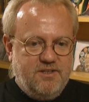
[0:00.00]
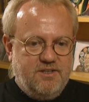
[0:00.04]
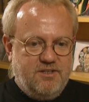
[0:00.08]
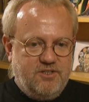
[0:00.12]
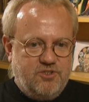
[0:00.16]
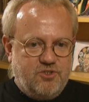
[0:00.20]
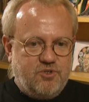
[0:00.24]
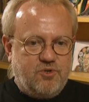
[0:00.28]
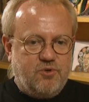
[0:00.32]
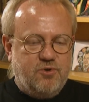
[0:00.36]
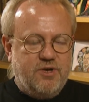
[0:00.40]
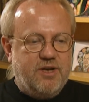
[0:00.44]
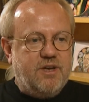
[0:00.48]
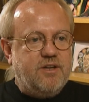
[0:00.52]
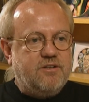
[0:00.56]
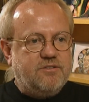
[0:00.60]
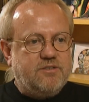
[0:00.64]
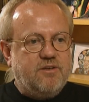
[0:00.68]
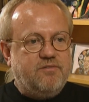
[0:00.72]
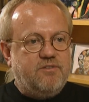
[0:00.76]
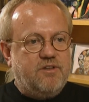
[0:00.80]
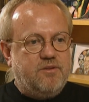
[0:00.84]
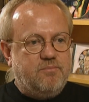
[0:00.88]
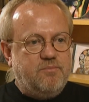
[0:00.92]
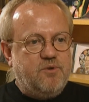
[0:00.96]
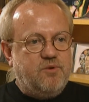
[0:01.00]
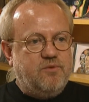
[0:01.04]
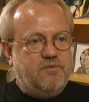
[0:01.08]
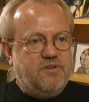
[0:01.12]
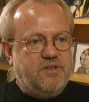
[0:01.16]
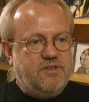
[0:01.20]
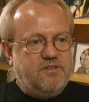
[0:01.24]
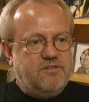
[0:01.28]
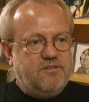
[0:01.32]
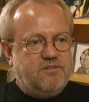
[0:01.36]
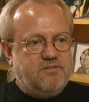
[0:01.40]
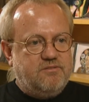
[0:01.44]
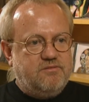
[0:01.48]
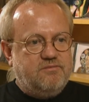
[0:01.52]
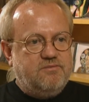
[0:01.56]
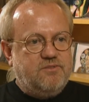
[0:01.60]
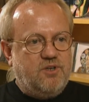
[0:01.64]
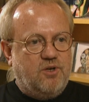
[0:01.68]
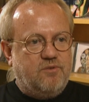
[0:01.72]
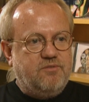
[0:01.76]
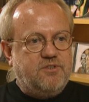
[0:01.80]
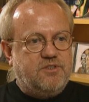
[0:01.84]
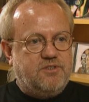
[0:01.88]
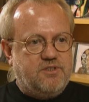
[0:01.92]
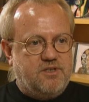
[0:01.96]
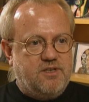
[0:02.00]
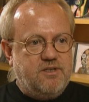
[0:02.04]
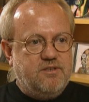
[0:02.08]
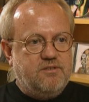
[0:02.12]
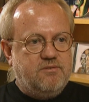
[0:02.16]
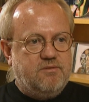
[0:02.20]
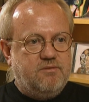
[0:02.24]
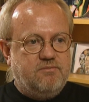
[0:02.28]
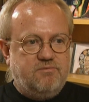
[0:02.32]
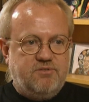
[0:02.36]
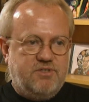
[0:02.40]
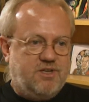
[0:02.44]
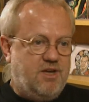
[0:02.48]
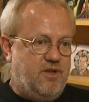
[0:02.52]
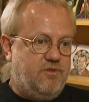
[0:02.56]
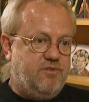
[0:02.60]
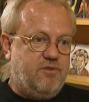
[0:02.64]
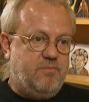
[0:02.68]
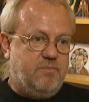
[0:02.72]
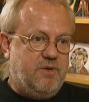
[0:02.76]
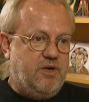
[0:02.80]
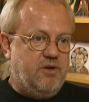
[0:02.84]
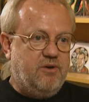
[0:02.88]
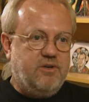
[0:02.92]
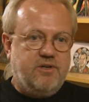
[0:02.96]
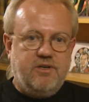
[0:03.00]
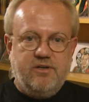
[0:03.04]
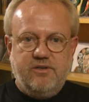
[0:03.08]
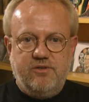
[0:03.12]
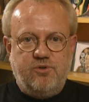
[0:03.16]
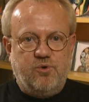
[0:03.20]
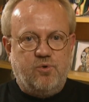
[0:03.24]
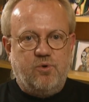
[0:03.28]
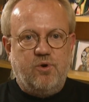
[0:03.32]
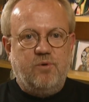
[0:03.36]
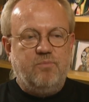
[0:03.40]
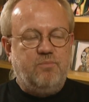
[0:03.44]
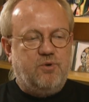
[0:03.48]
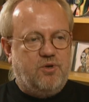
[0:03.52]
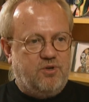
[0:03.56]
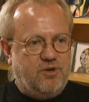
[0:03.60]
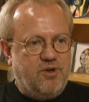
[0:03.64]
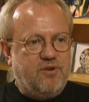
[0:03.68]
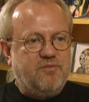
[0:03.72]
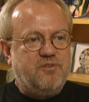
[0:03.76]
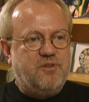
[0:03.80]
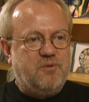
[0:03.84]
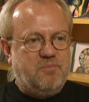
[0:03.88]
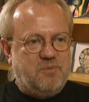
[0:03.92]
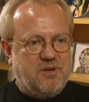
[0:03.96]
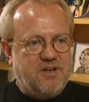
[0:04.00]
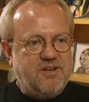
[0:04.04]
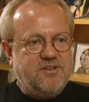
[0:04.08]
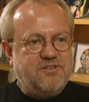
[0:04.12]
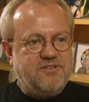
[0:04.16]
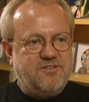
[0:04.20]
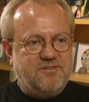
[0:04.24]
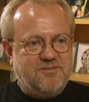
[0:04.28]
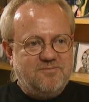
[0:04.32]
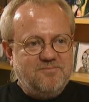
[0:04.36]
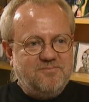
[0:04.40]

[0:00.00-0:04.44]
screenings of the movies overseas, South America, Europe, all over the place.